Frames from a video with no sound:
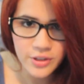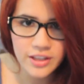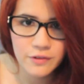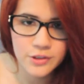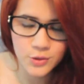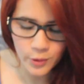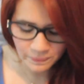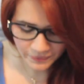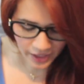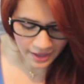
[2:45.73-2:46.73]
to read that for school.
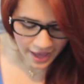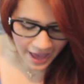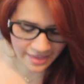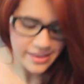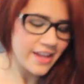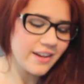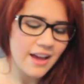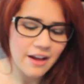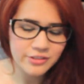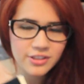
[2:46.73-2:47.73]
And then
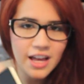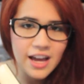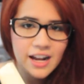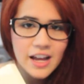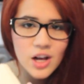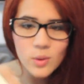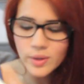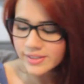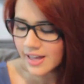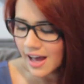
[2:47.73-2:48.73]
after that, I
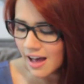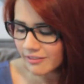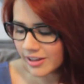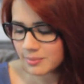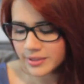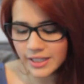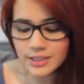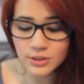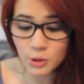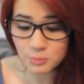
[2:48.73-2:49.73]
always have a
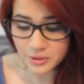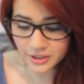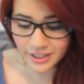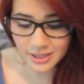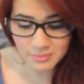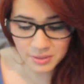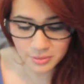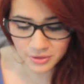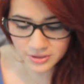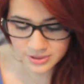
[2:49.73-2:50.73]
blank notebook in my
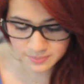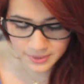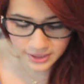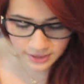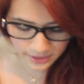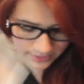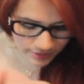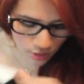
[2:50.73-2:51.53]
purse because,